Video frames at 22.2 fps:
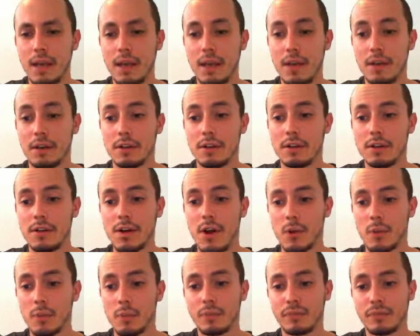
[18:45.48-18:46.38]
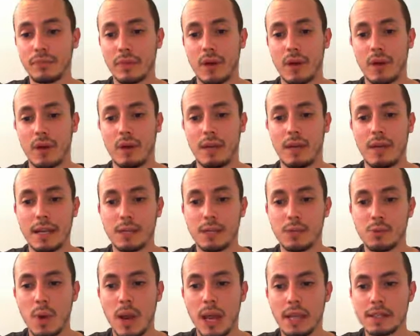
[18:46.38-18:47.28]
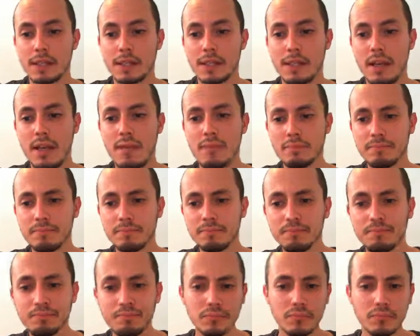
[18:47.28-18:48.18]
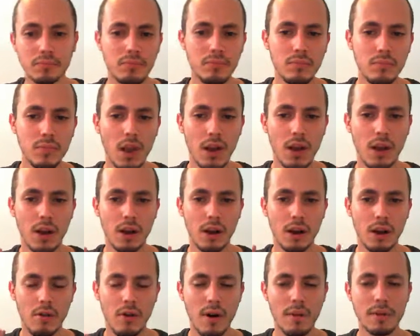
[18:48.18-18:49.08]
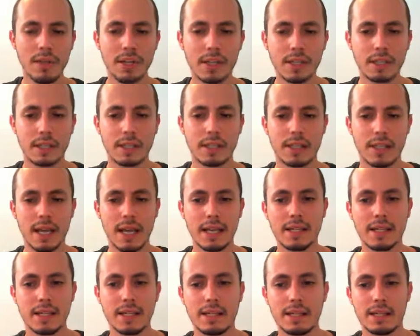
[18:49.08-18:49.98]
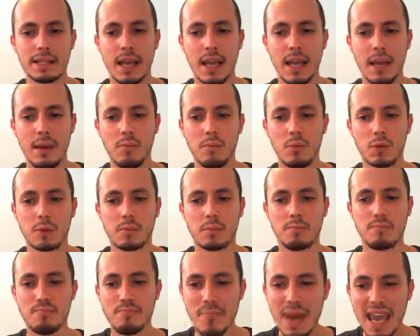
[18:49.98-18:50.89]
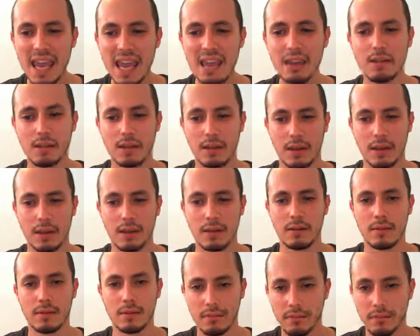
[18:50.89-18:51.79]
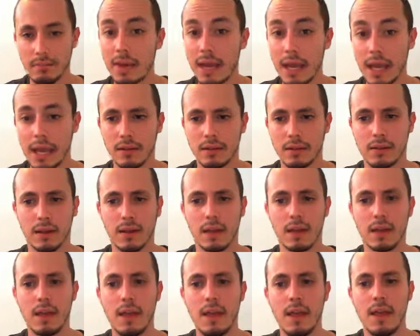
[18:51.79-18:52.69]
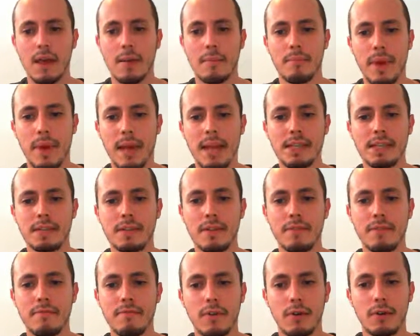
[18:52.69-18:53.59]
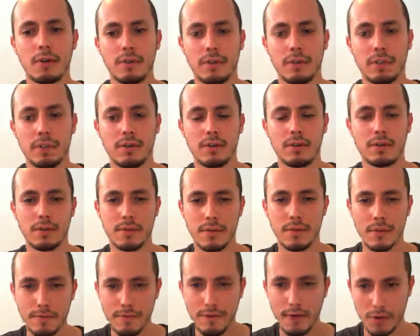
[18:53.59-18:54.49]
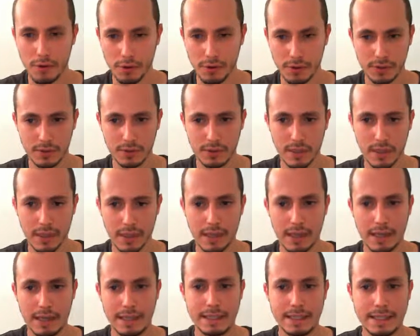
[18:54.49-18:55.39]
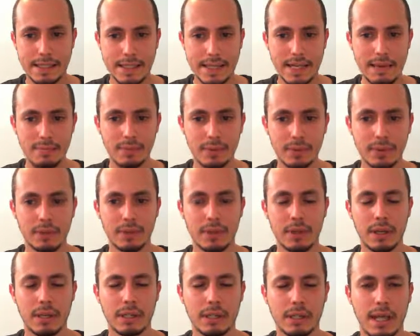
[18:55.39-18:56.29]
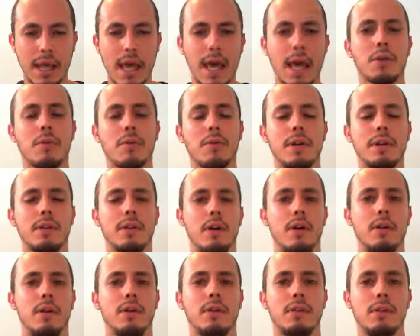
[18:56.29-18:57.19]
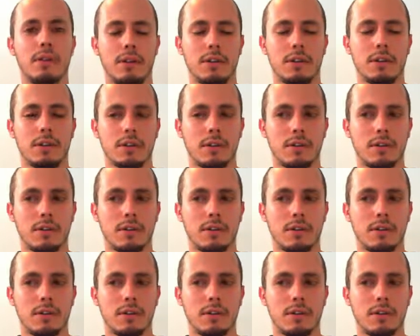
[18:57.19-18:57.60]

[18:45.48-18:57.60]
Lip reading: So, as we can see, Kramnik's success in this game was mainly based on the following. So the first, deep and accurate calculation.